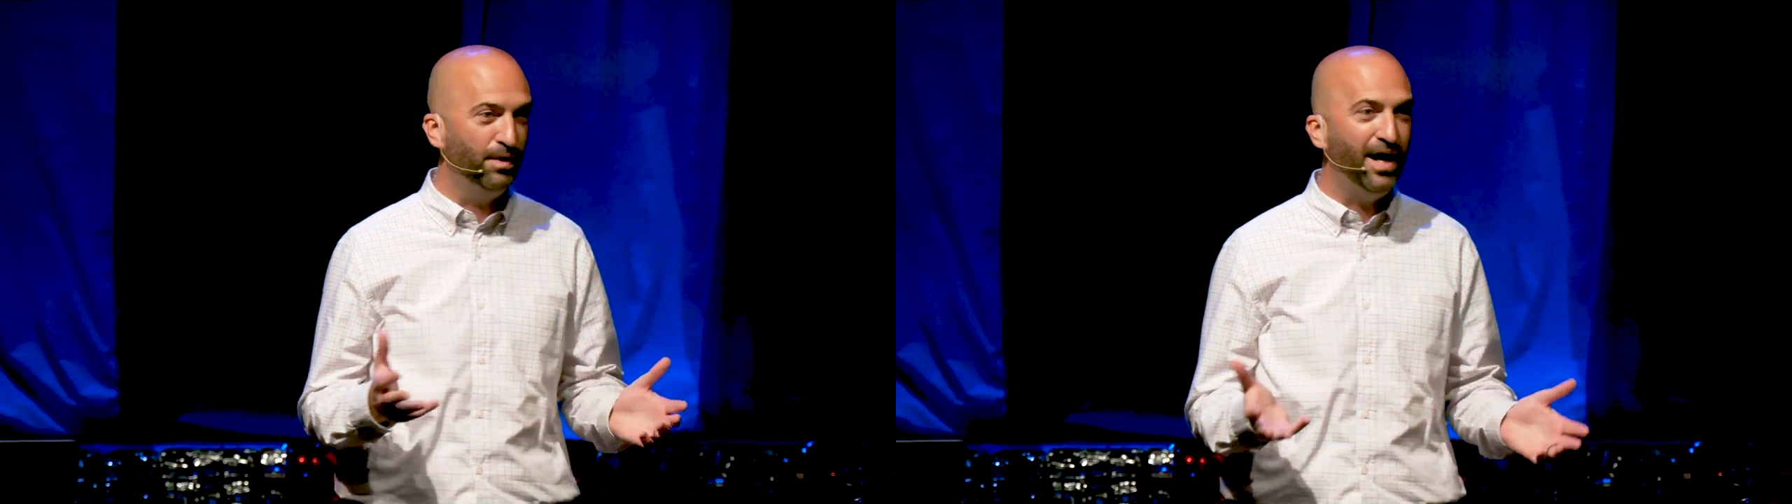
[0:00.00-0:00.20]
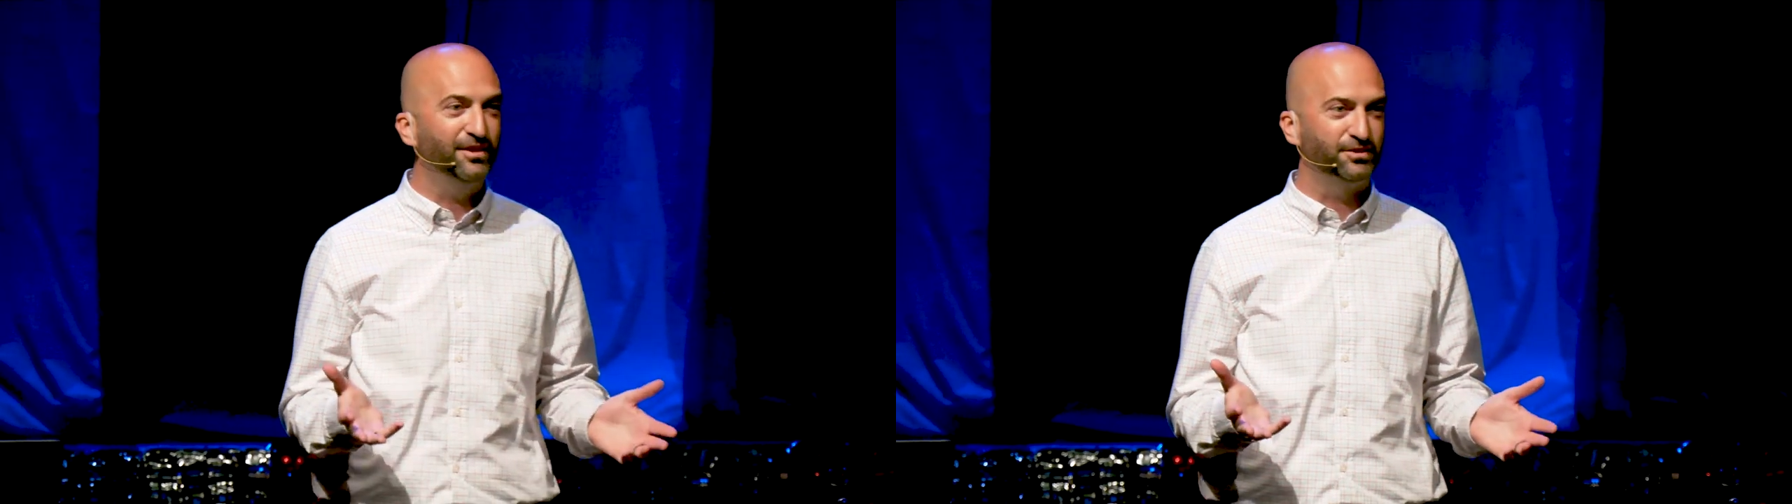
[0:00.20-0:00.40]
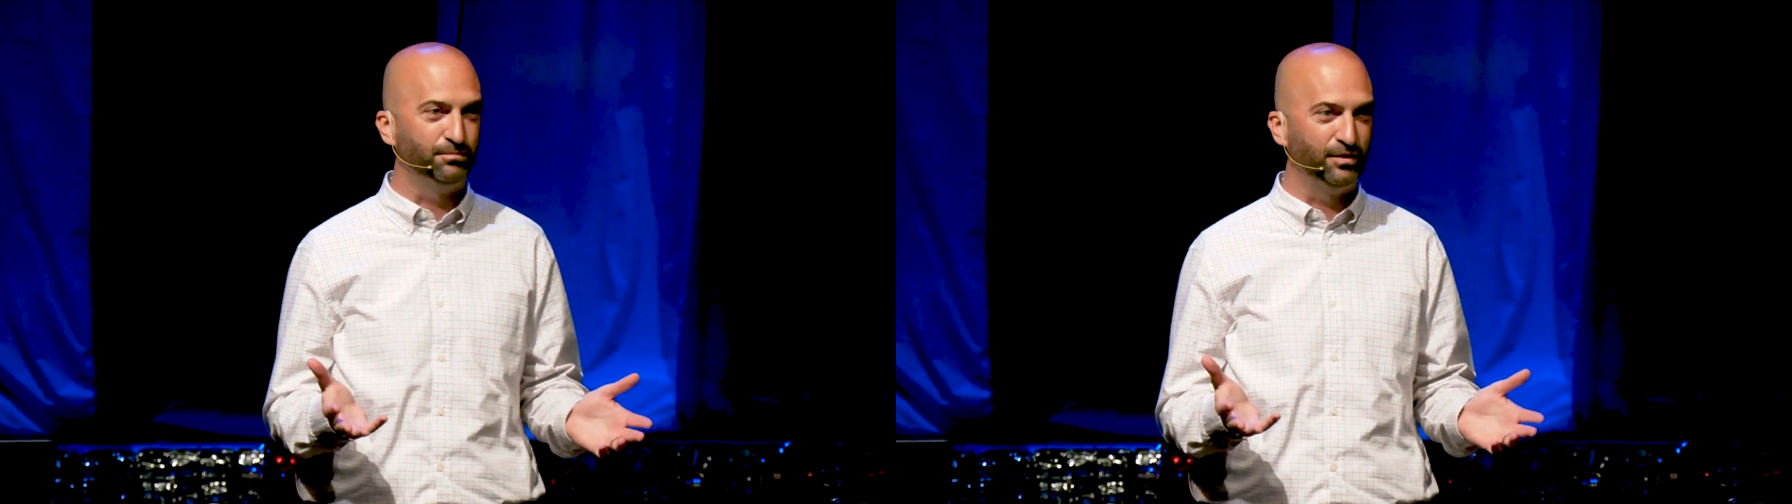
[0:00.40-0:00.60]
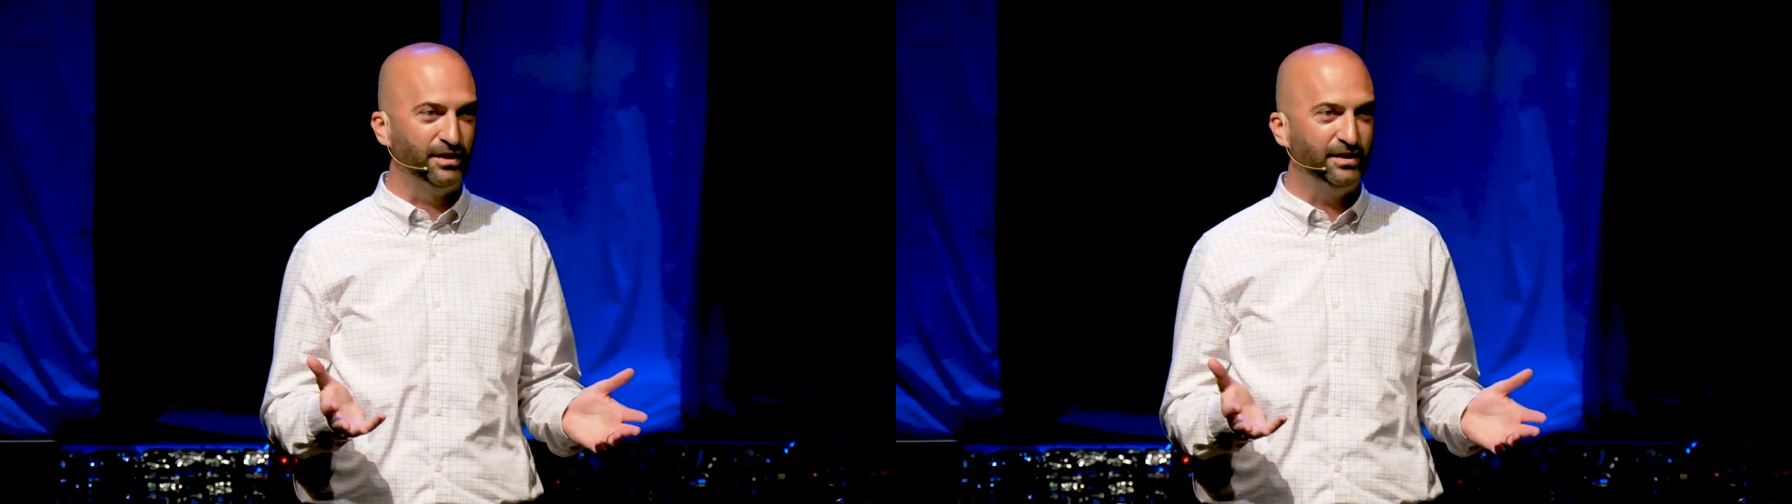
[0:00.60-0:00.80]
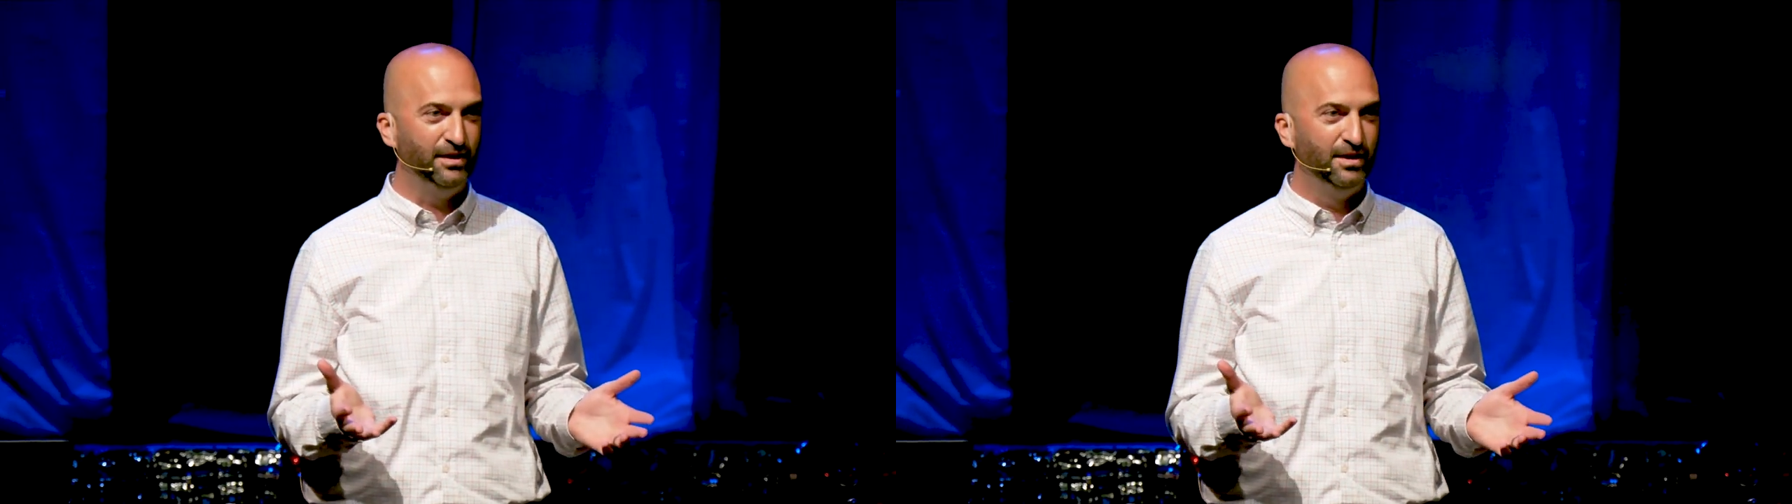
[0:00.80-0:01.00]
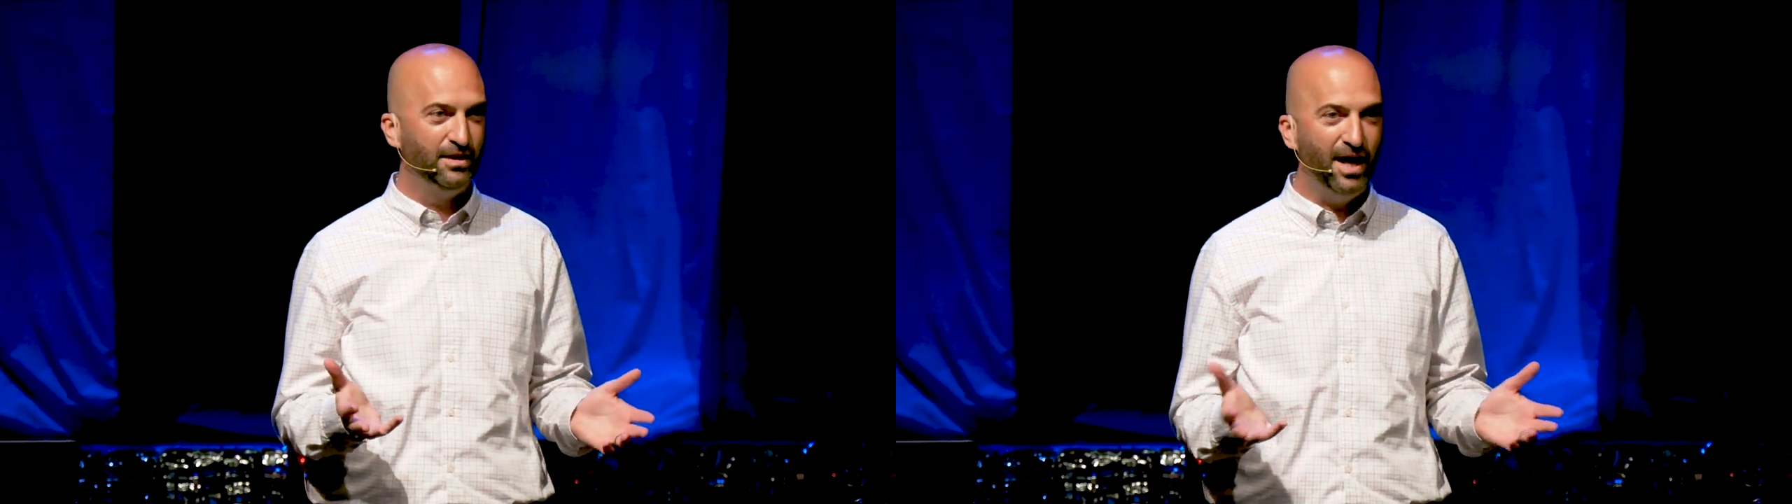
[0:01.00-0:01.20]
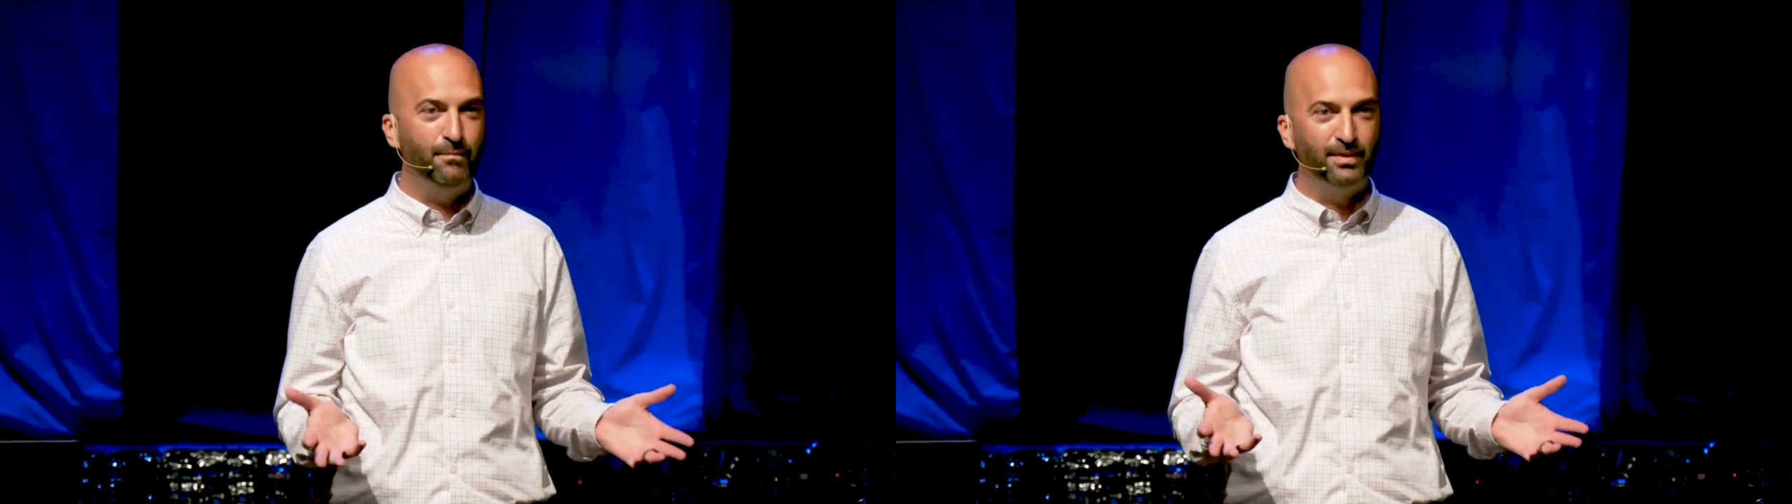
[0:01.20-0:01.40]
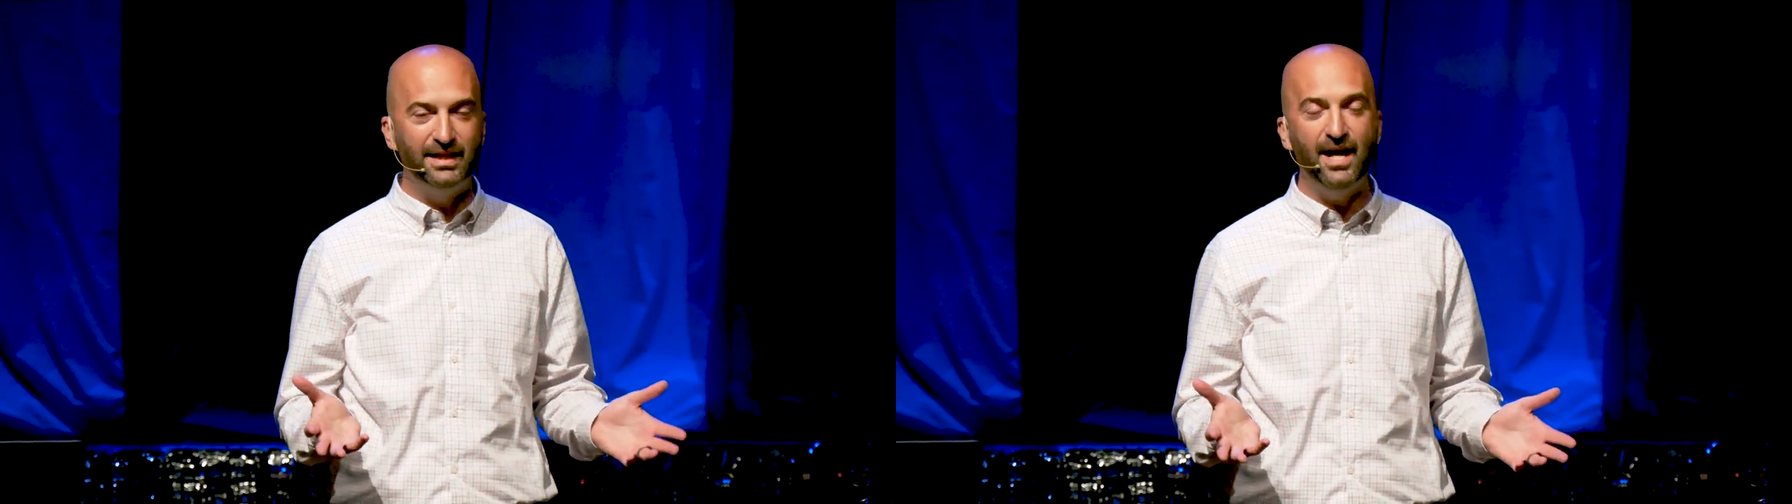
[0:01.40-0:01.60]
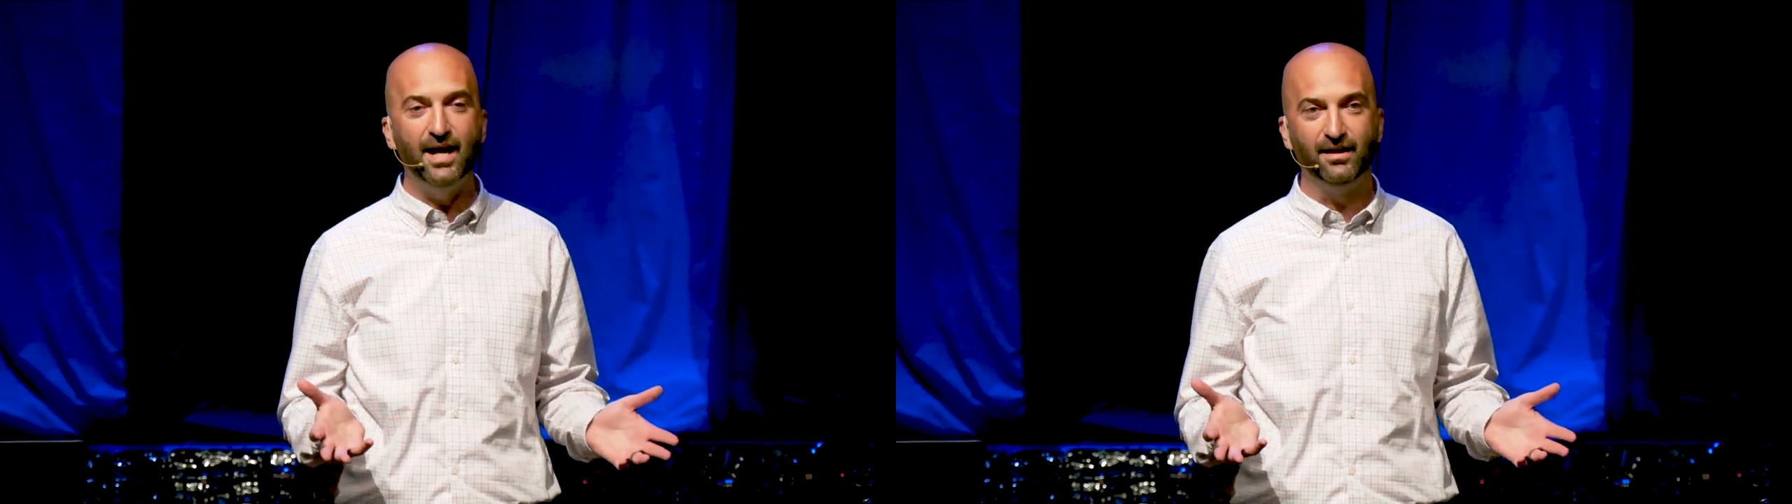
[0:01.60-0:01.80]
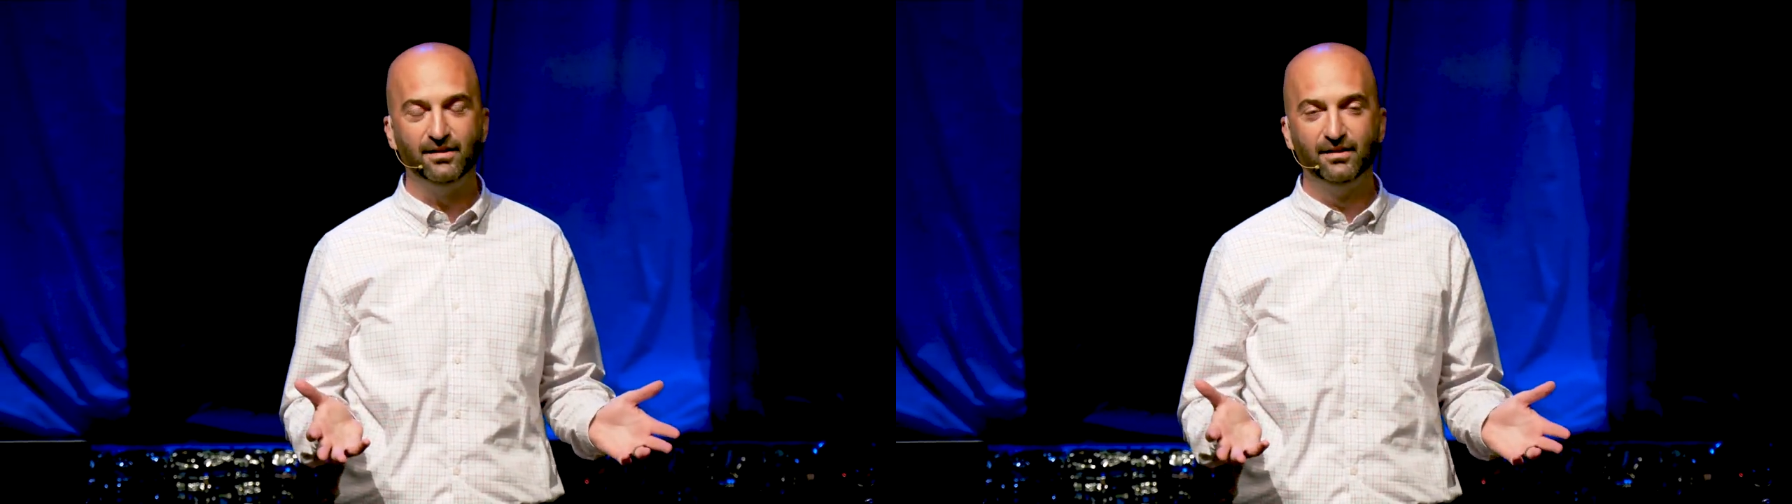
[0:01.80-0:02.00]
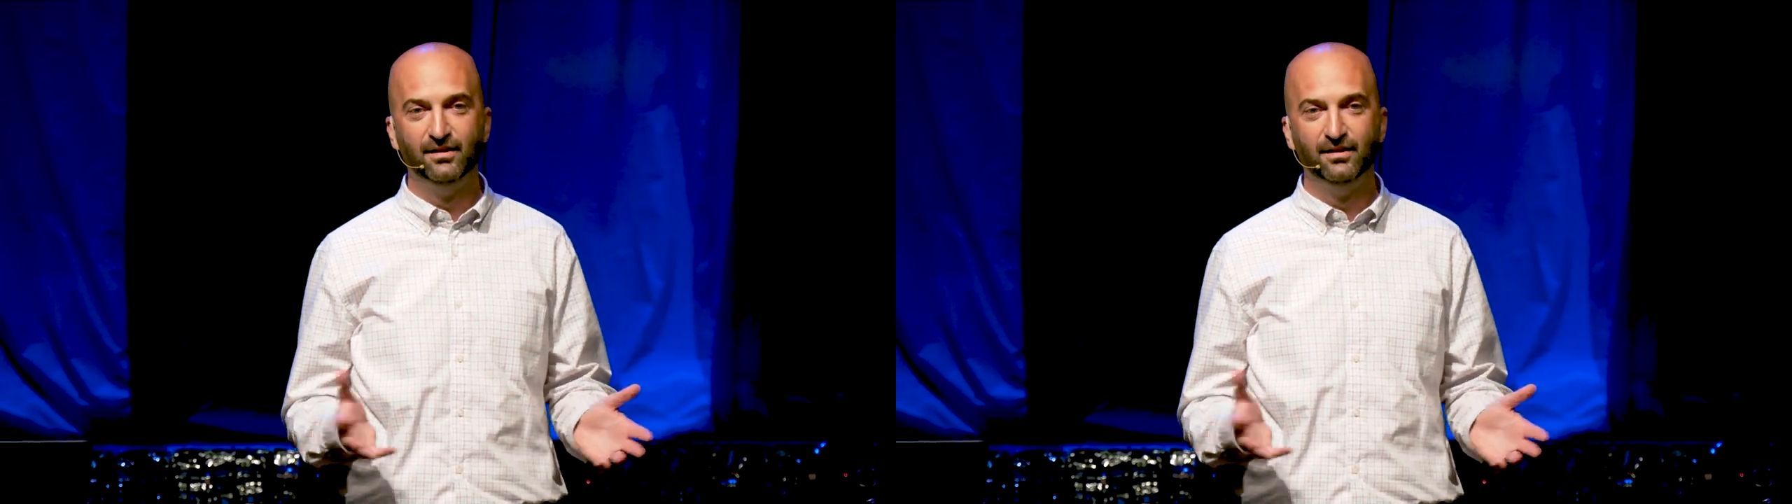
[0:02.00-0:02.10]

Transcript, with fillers: possibly not be dead.